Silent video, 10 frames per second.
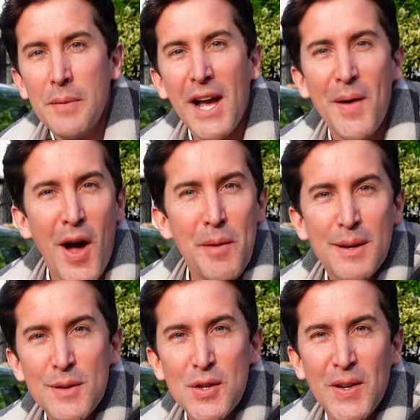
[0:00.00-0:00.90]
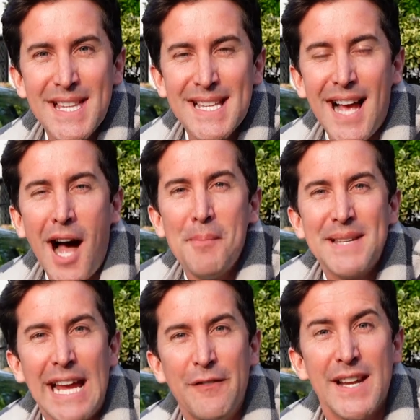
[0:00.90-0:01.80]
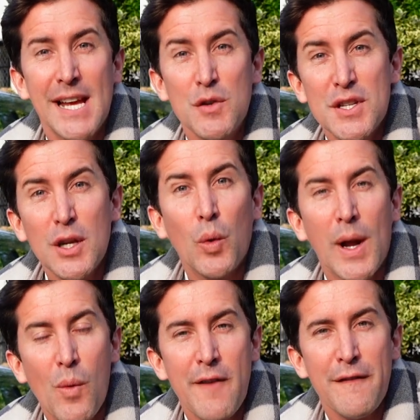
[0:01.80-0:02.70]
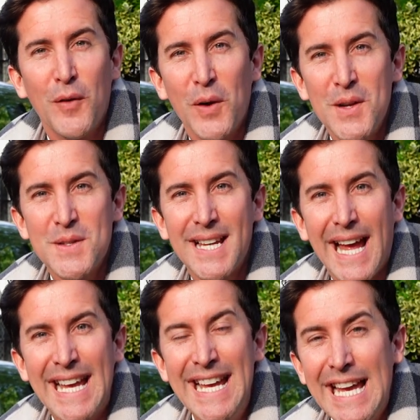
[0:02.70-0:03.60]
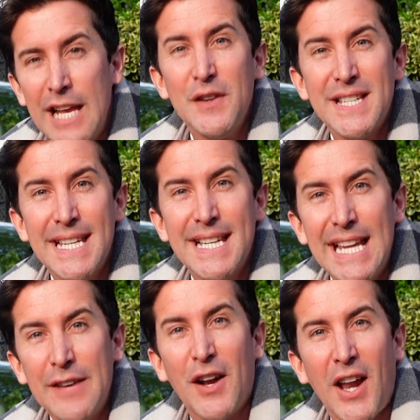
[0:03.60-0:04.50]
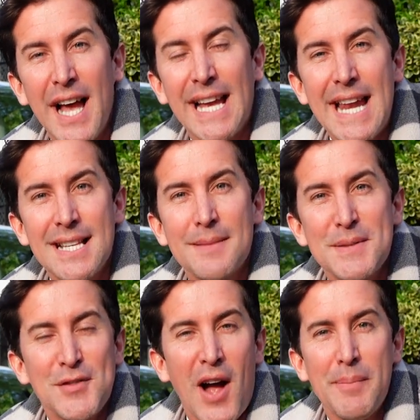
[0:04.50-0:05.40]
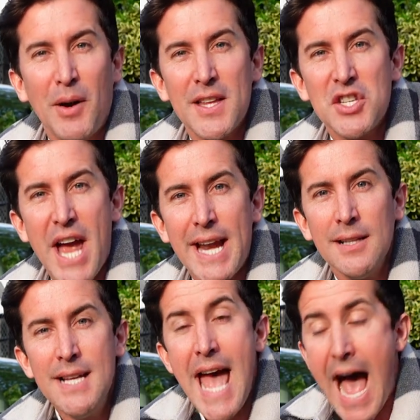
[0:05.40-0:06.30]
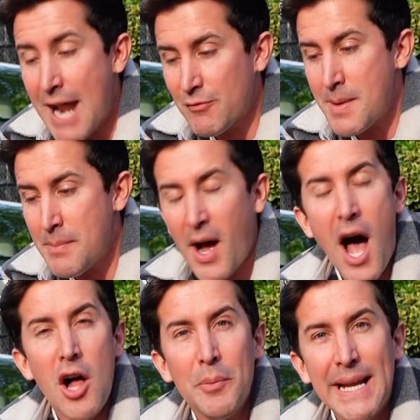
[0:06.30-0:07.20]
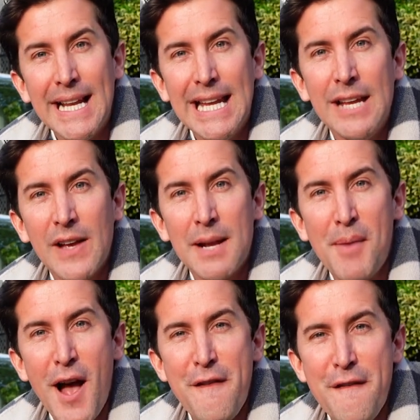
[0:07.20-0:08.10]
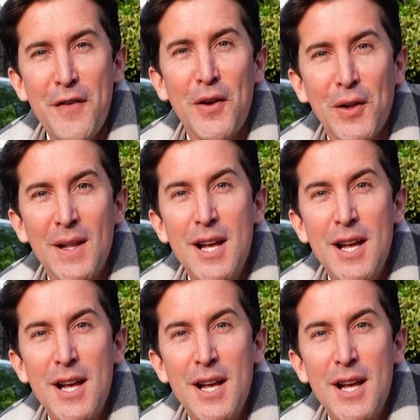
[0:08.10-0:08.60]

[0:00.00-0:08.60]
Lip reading: we go. I hope you enjoyed this update video. Just a quick one for you today. If you did, leave a like and a subscribe on the channel. And remember, I'll be leaving my full